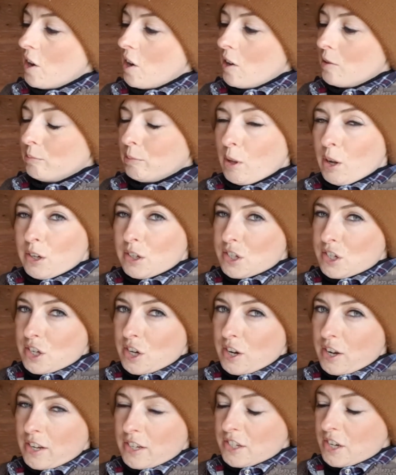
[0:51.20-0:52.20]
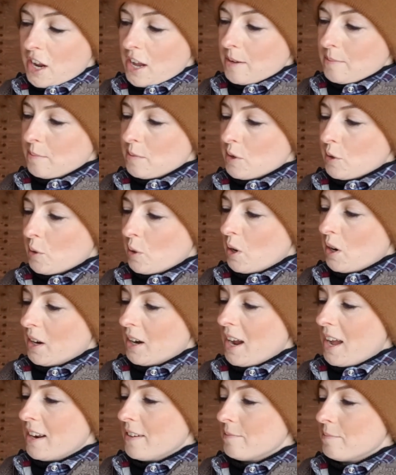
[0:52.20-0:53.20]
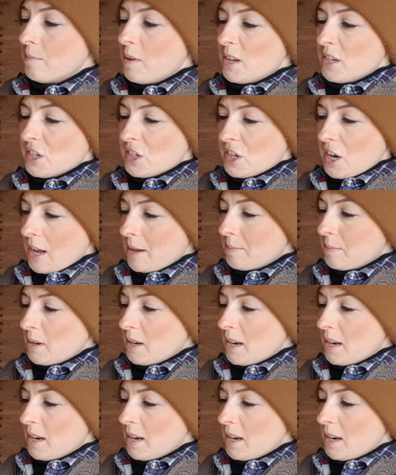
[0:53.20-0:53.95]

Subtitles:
oblong shaped or kind of misshaped